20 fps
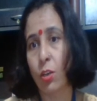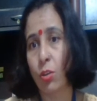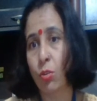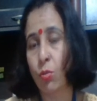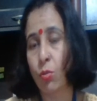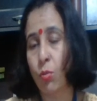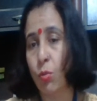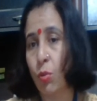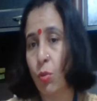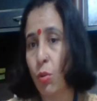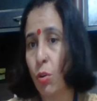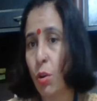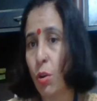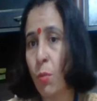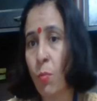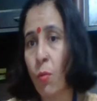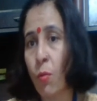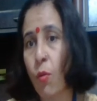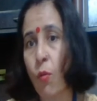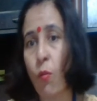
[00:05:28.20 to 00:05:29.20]
to
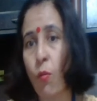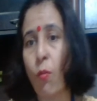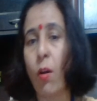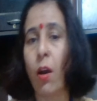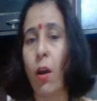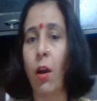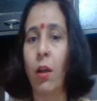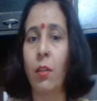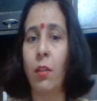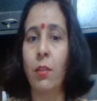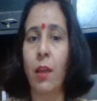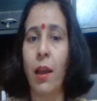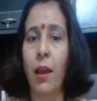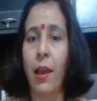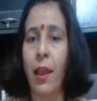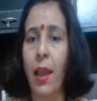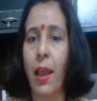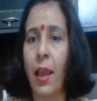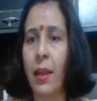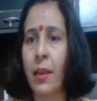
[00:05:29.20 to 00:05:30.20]
remove the
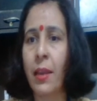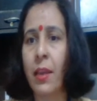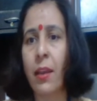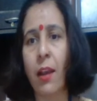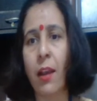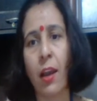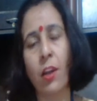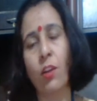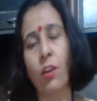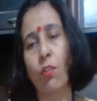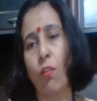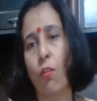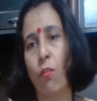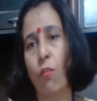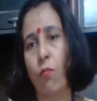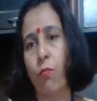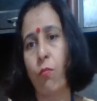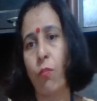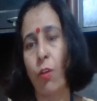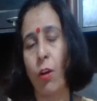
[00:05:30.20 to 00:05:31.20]
any kind
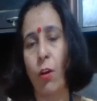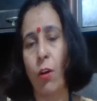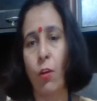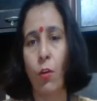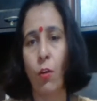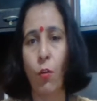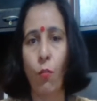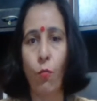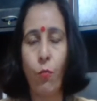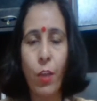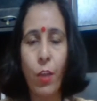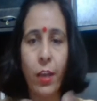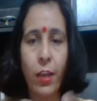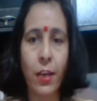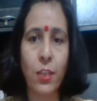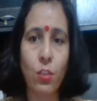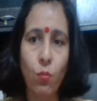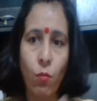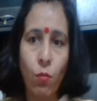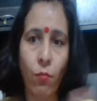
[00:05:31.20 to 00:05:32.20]
of
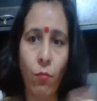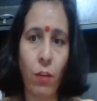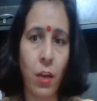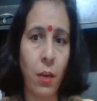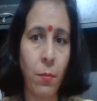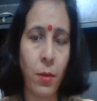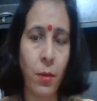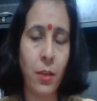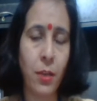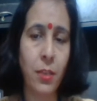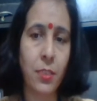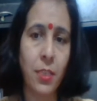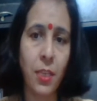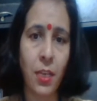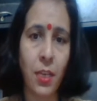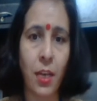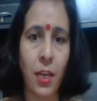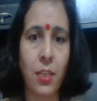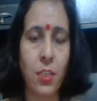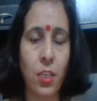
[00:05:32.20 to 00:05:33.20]
weakness or vulnerabilities in
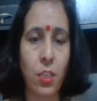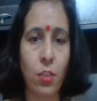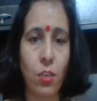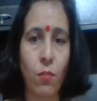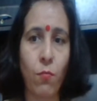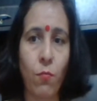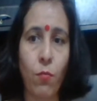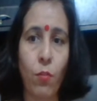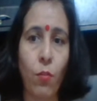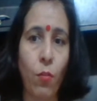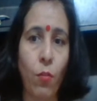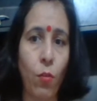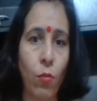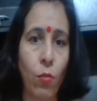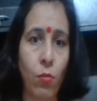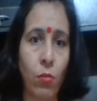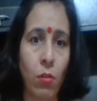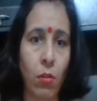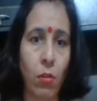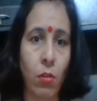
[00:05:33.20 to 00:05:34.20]
our system,
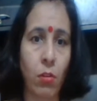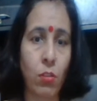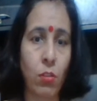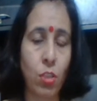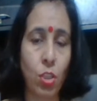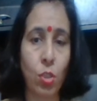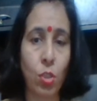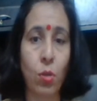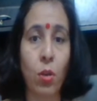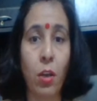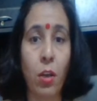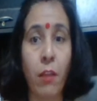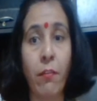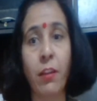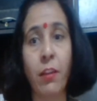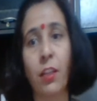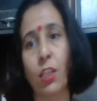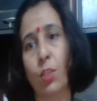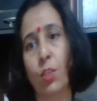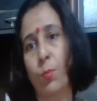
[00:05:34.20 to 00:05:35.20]
or
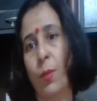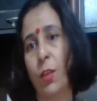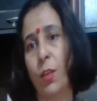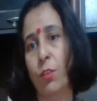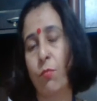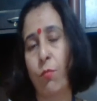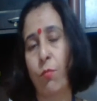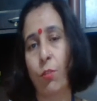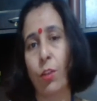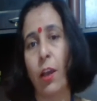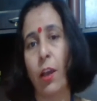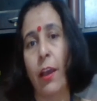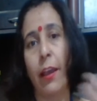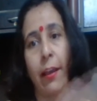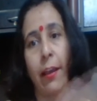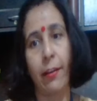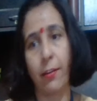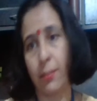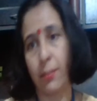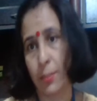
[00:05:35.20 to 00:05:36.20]
leaving the space for the
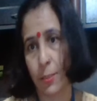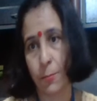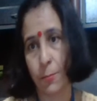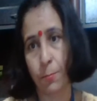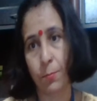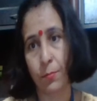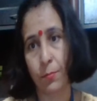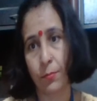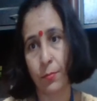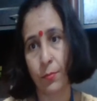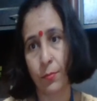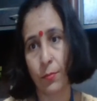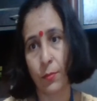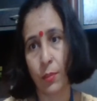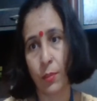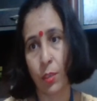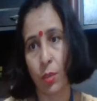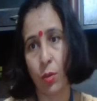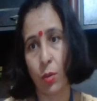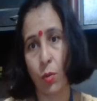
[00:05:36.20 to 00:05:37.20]
hackers.
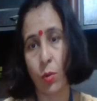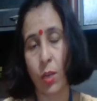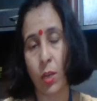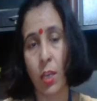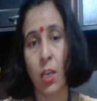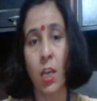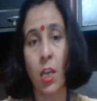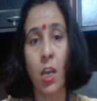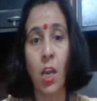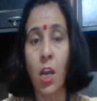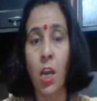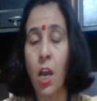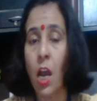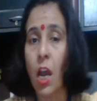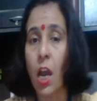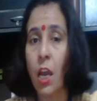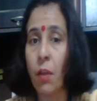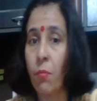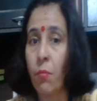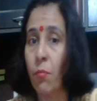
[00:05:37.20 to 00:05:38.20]
Okay.
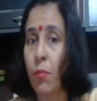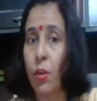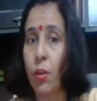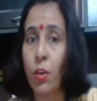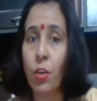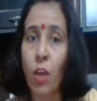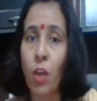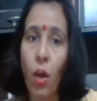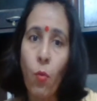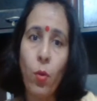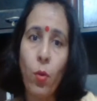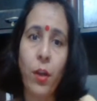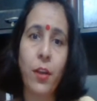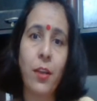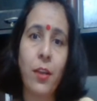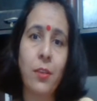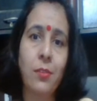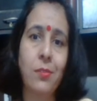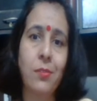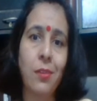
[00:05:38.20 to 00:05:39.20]

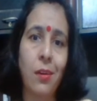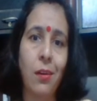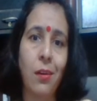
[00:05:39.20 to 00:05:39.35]
Nowadays,